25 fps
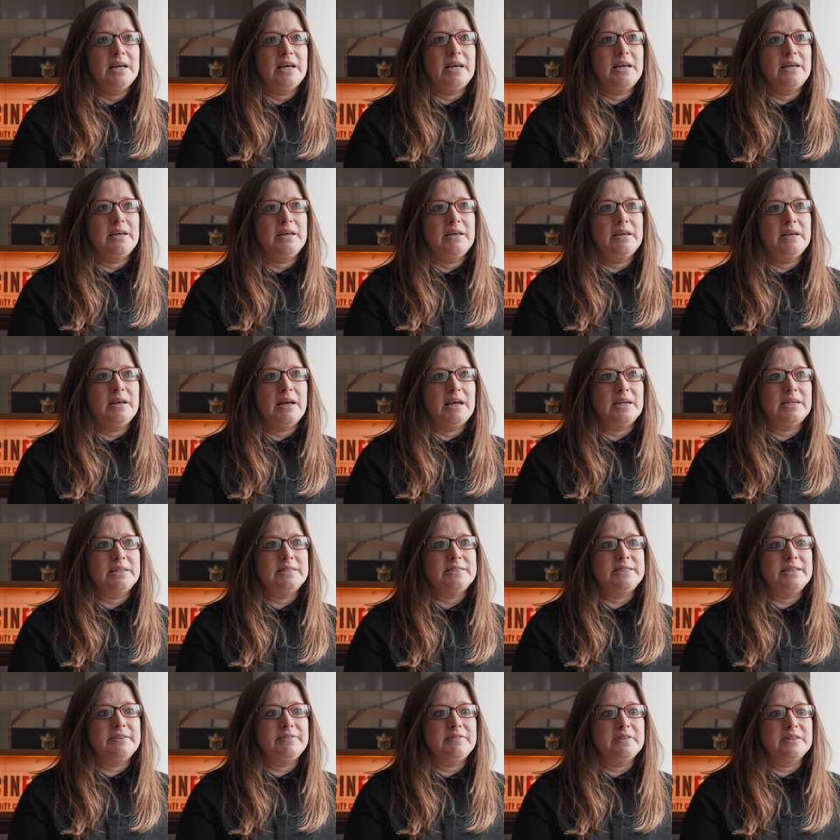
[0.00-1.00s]
And
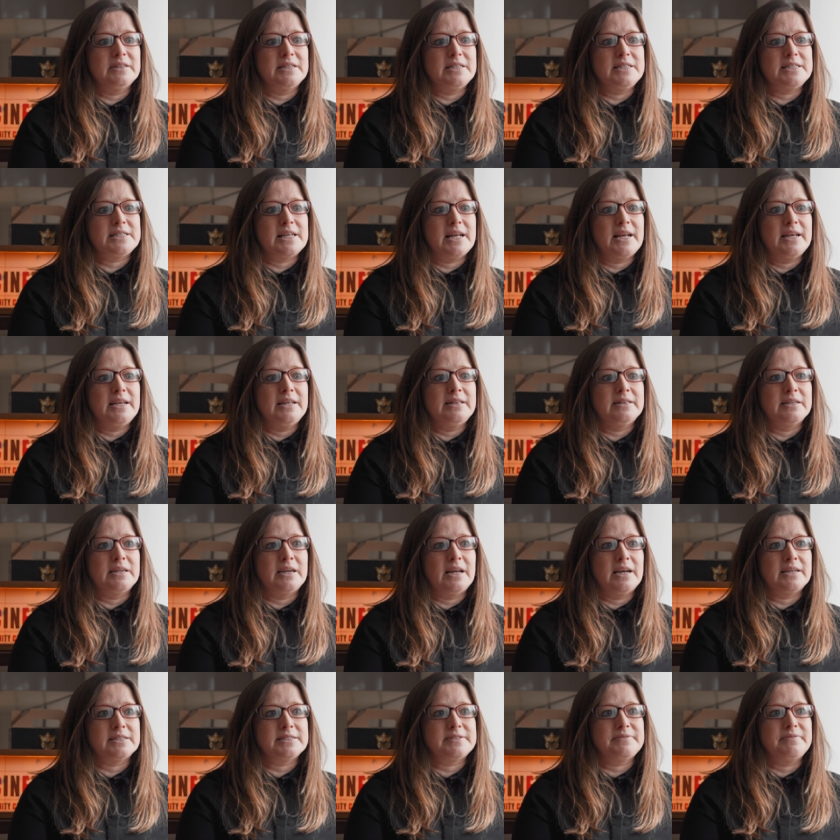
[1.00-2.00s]
I'd definitely say in the
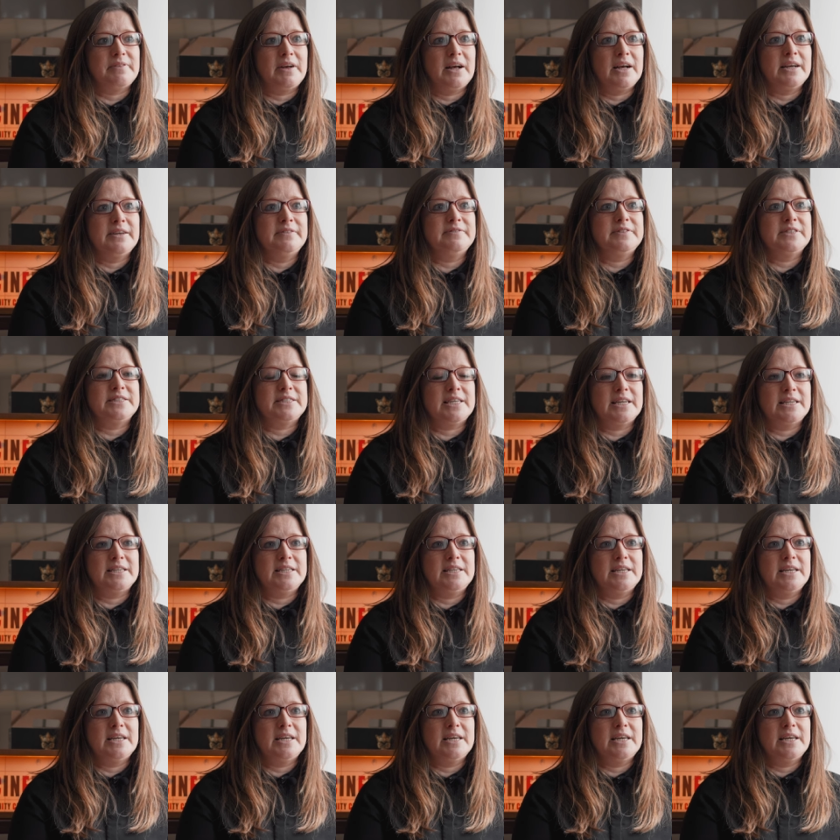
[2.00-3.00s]
last 5 to
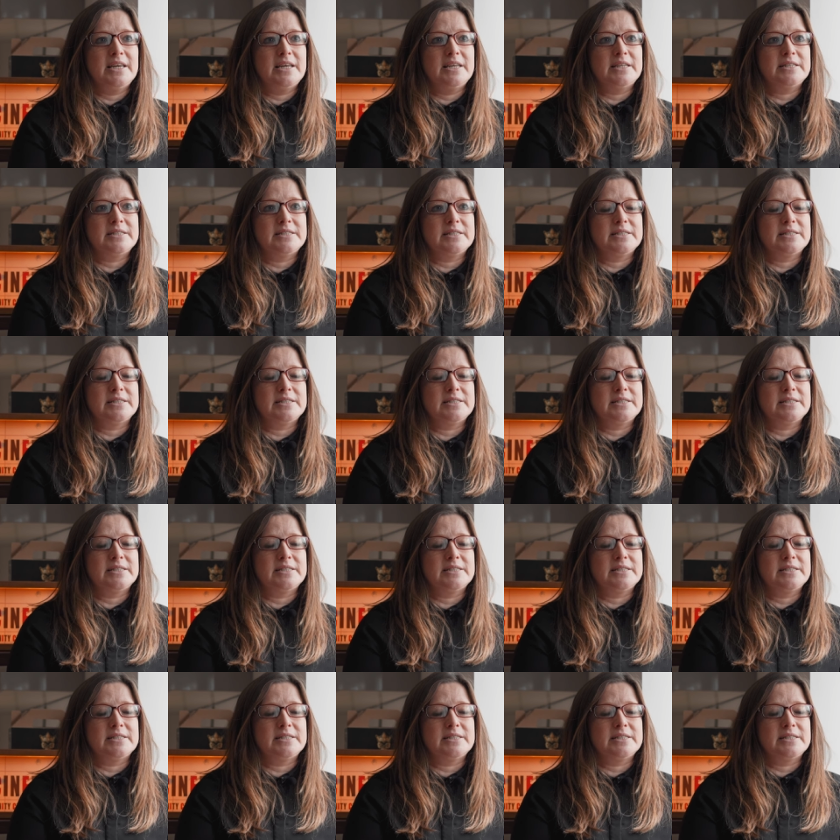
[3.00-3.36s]
10 years,